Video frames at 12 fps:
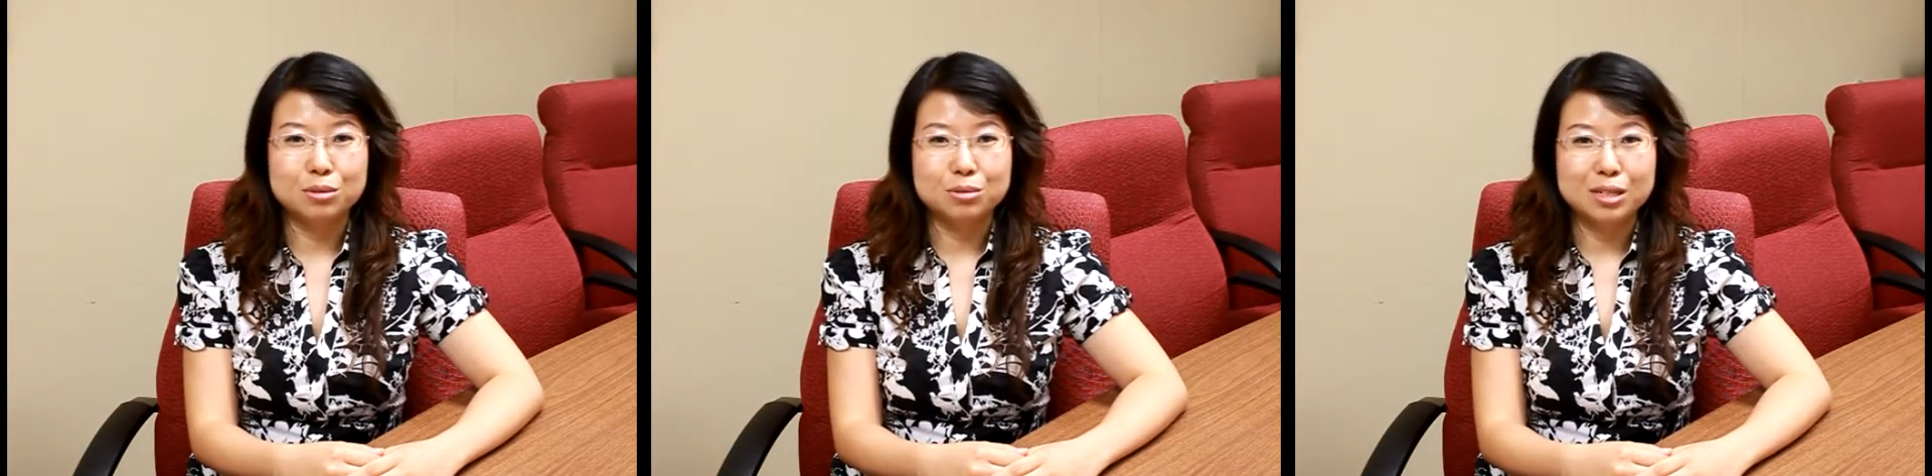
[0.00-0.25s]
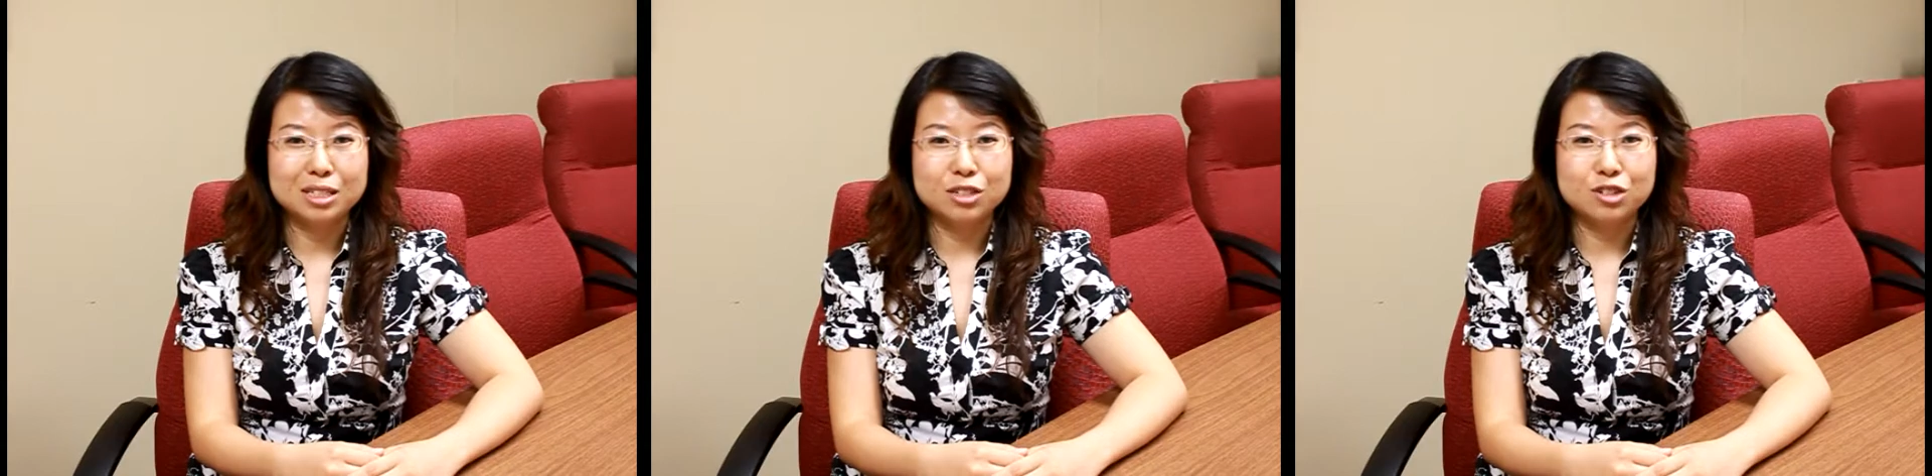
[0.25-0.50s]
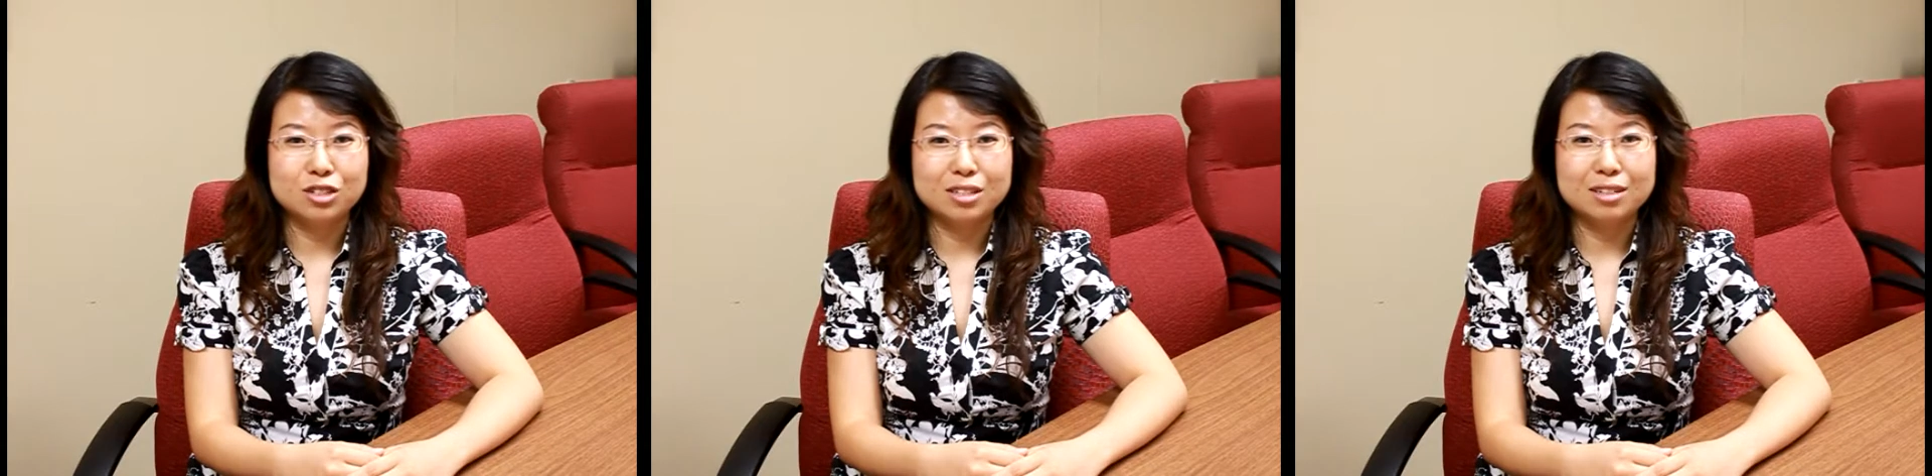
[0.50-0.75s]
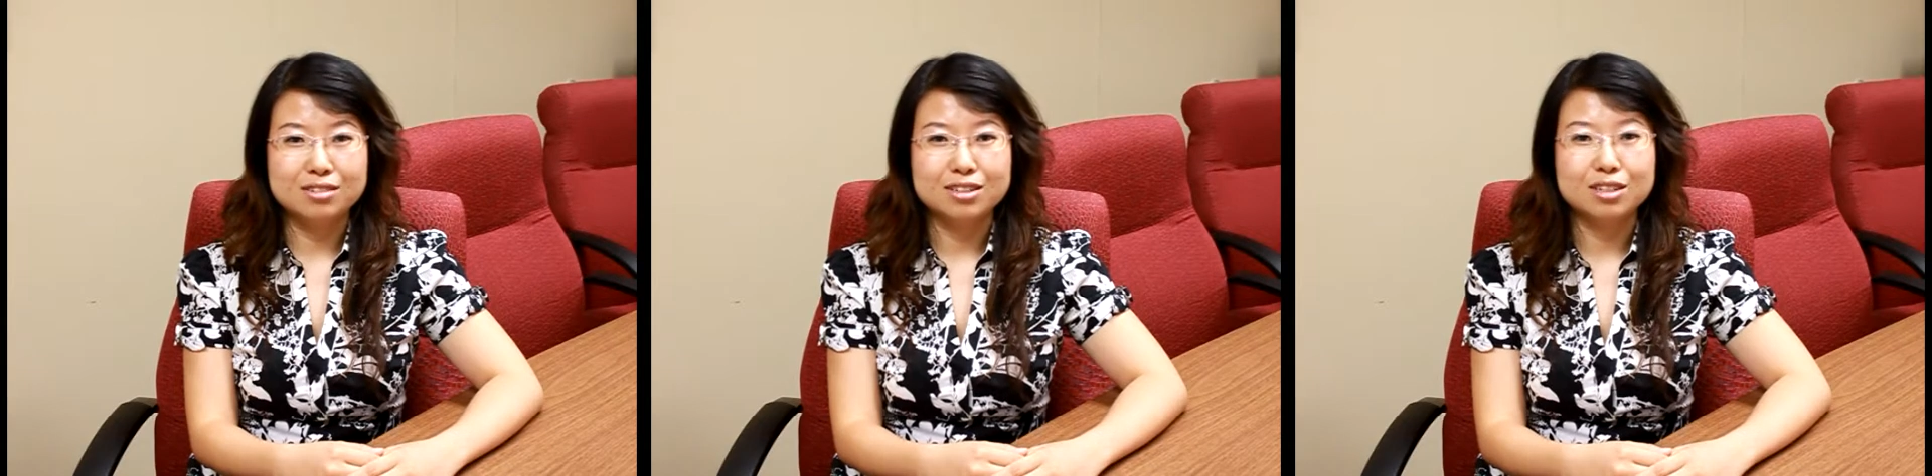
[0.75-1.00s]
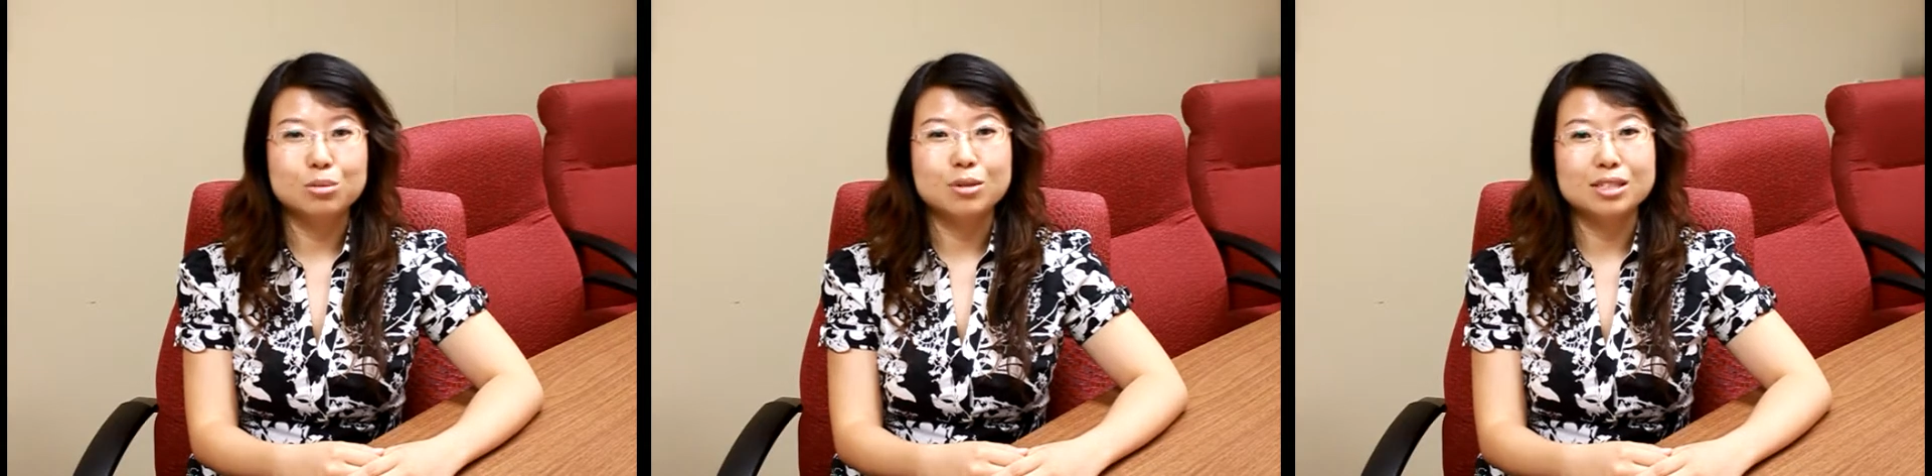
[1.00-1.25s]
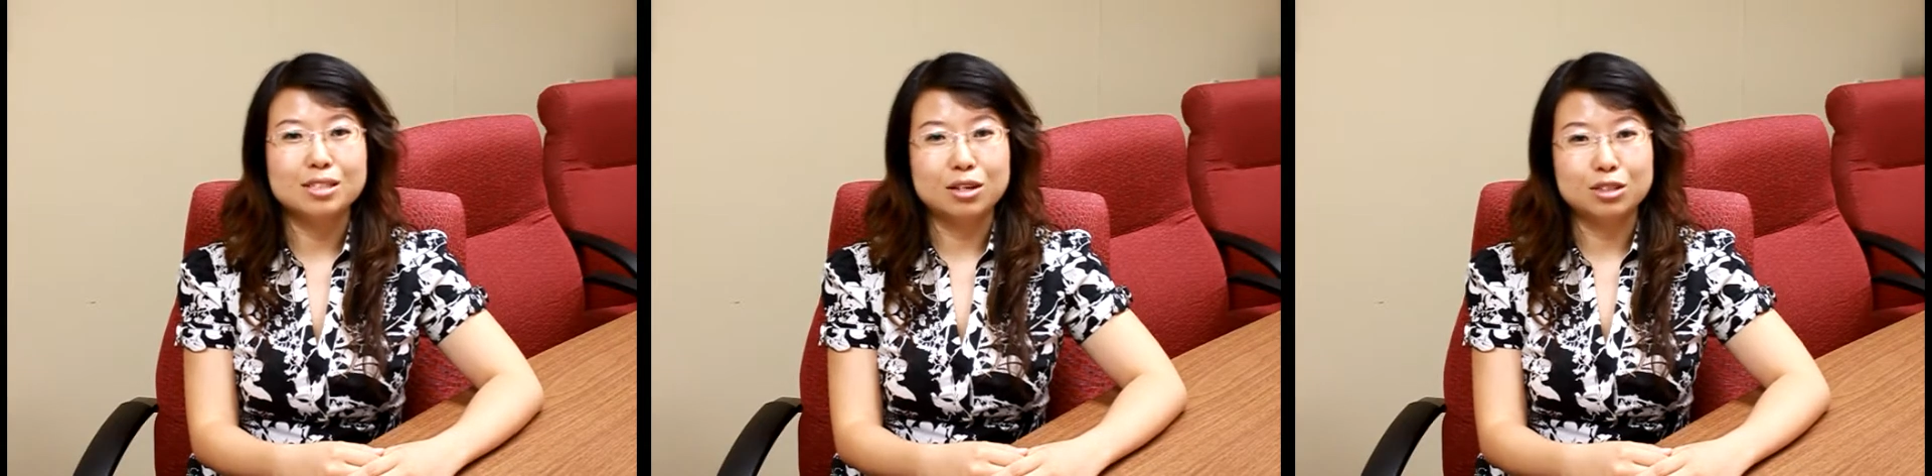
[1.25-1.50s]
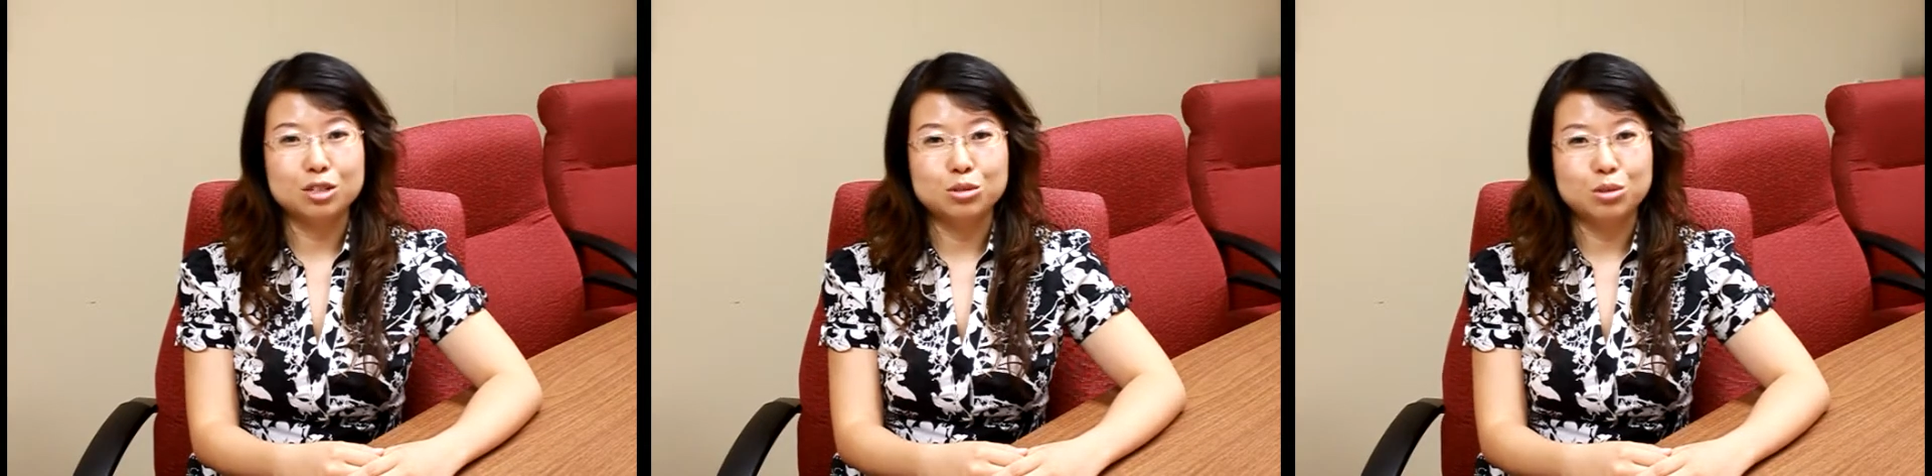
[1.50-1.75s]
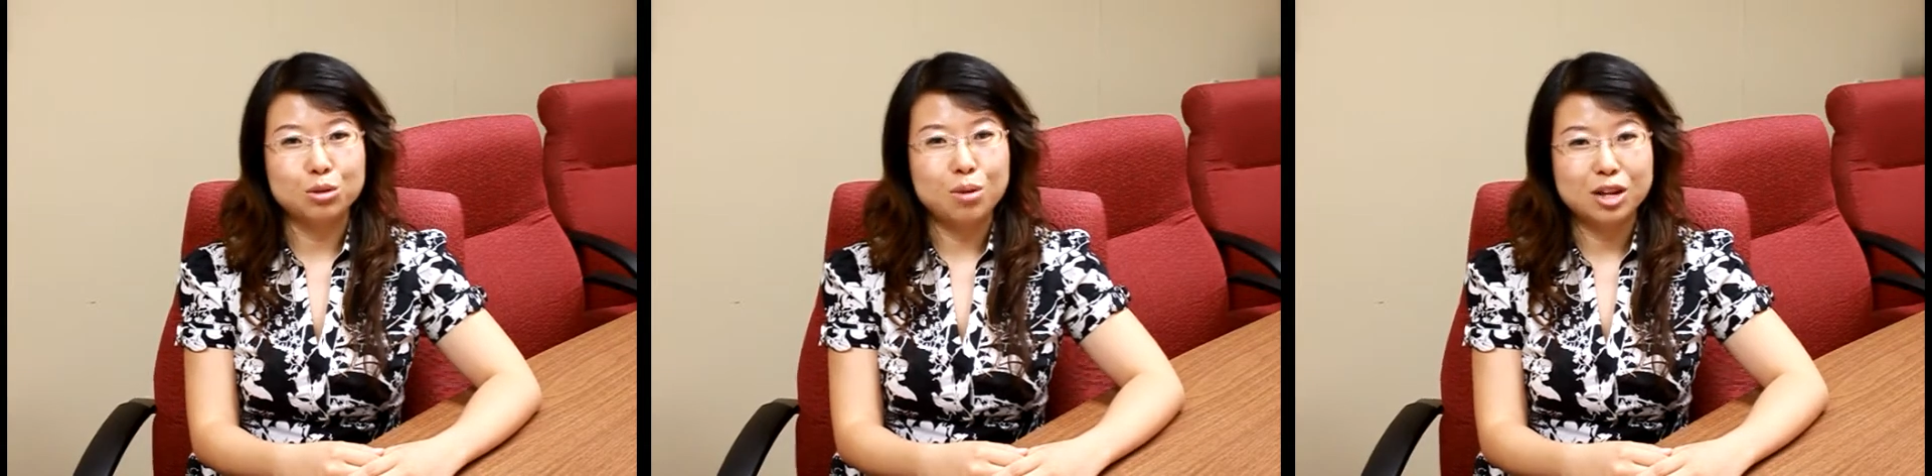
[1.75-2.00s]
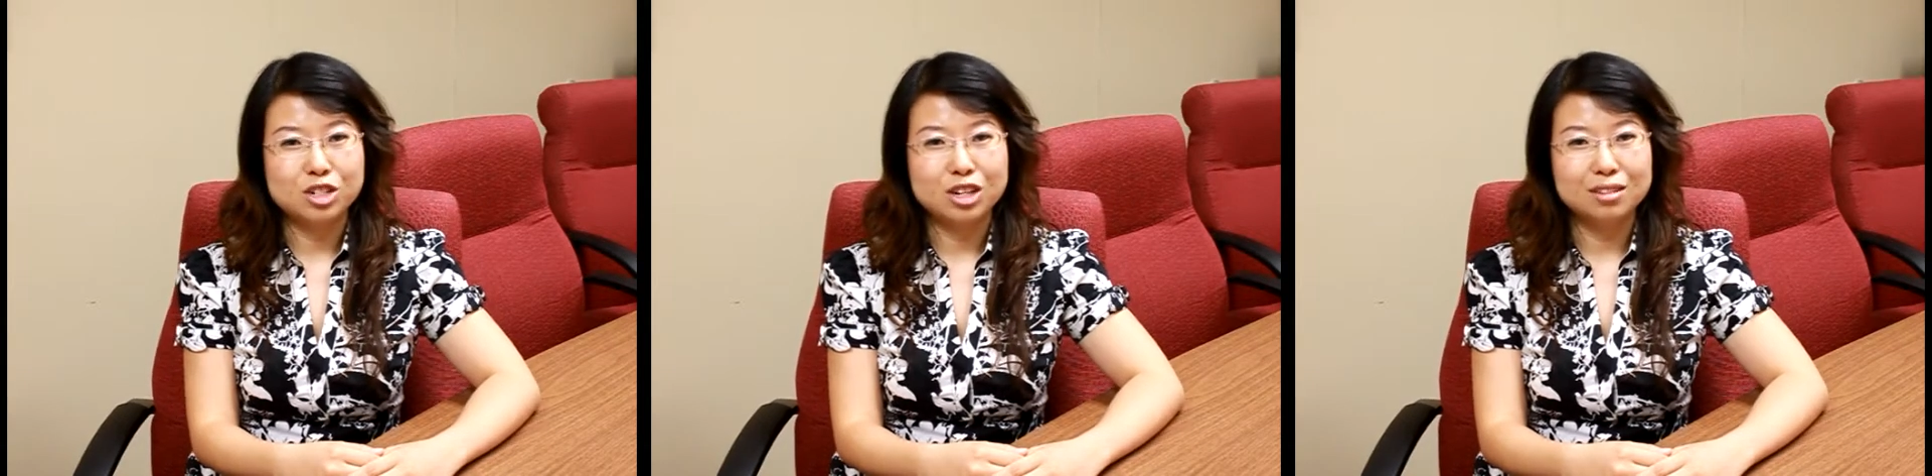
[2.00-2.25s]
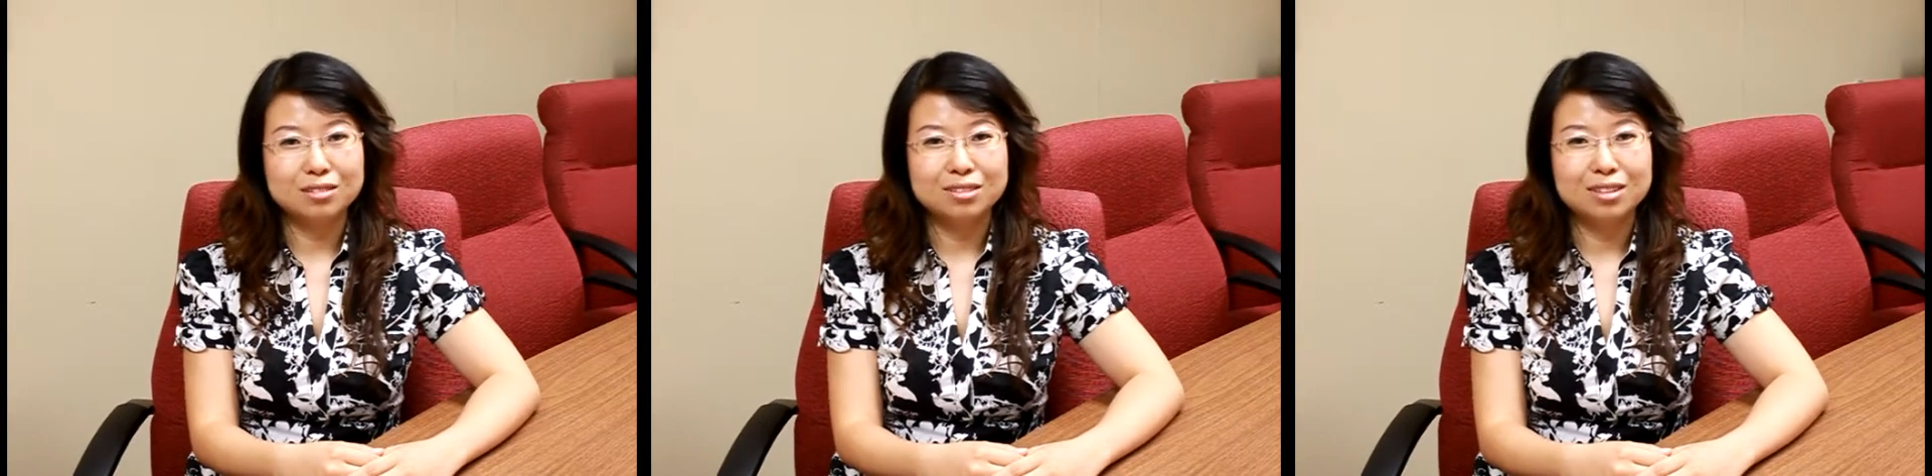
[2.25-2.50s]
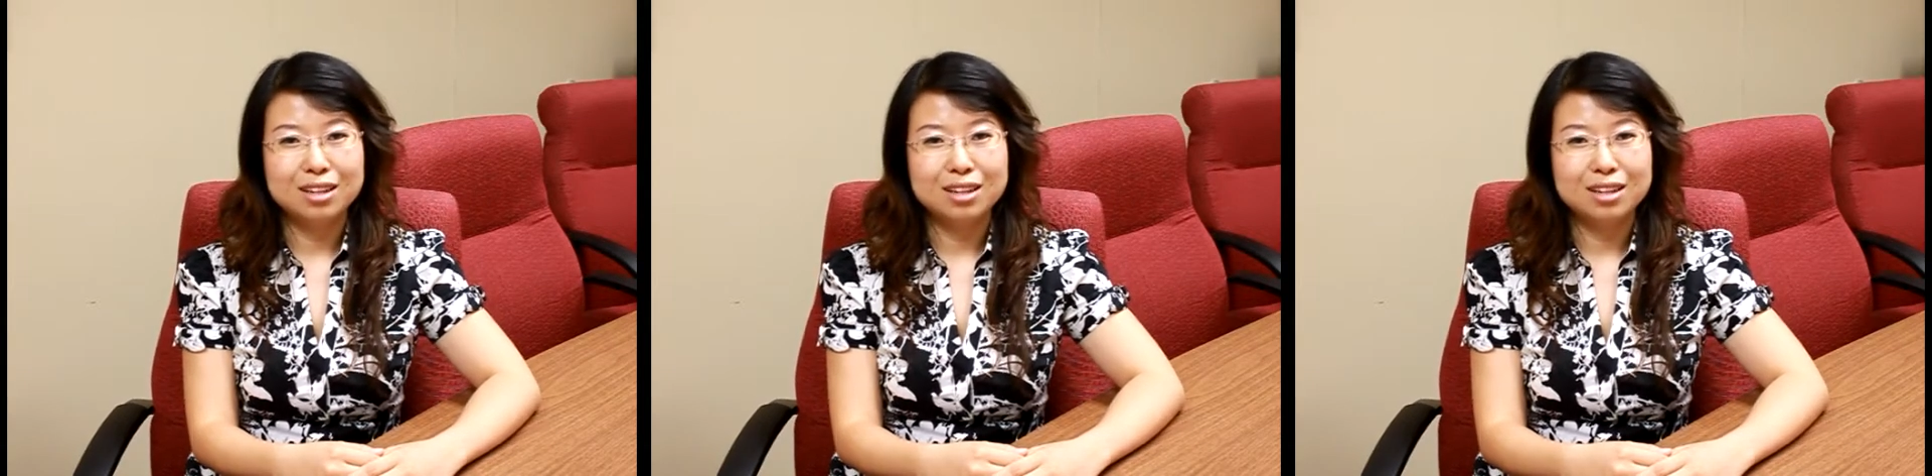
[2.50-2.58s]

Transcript: Research Center with Dr. Hanrui Zhang.